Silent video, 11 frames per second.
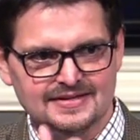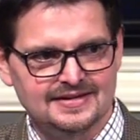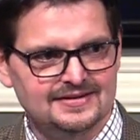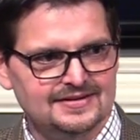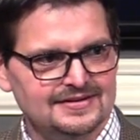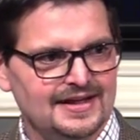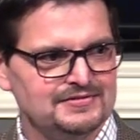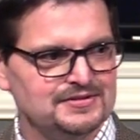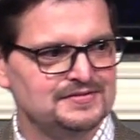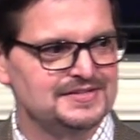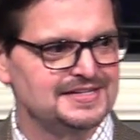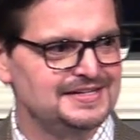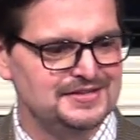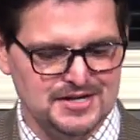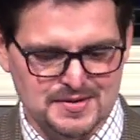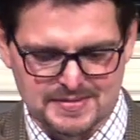dinner, leftover
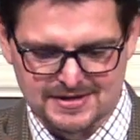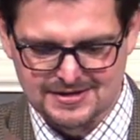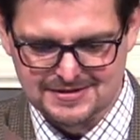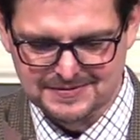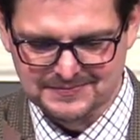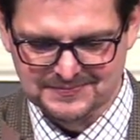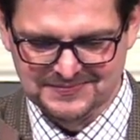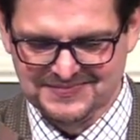dinner in your beard.